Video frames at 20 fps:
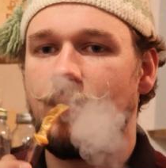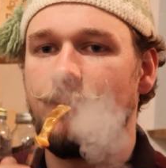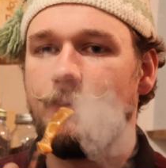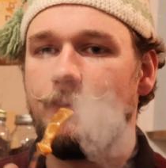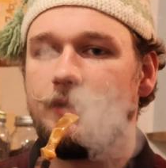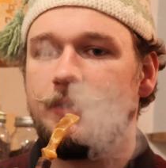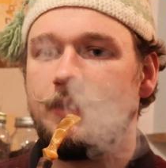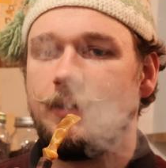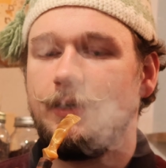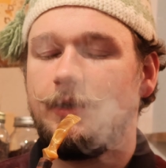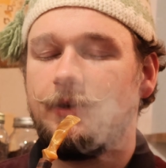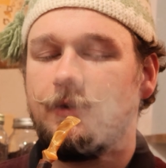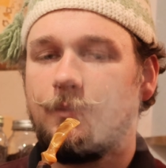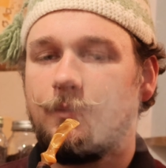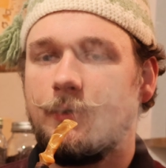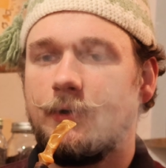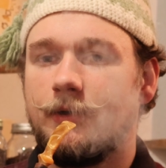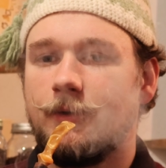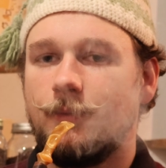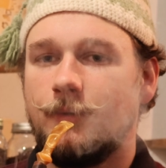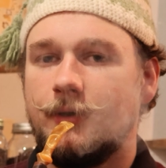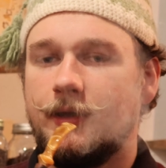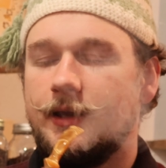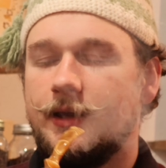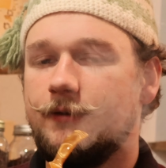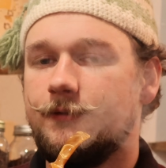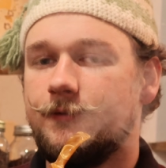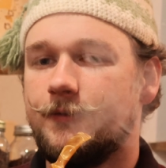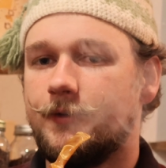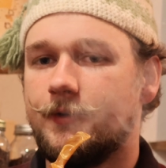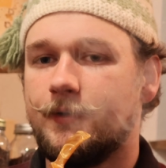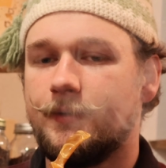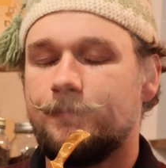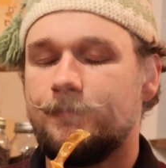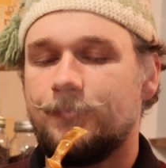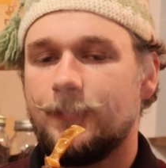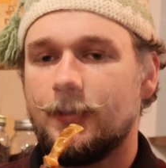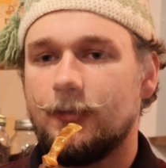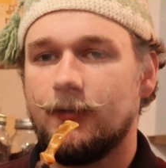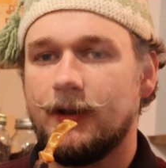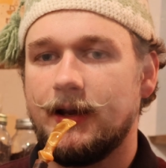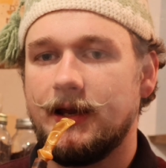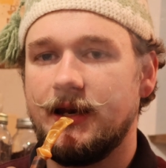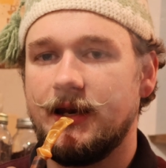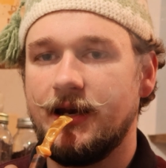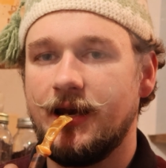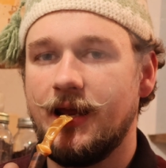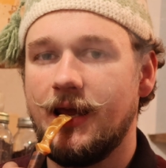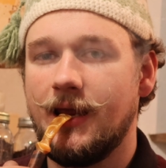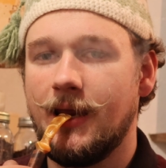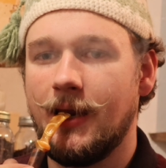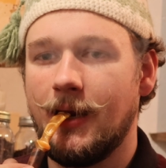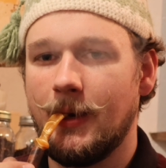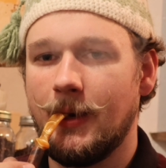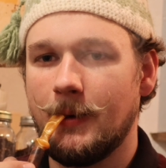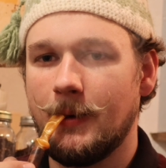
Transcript: put the other one away for a rainy day.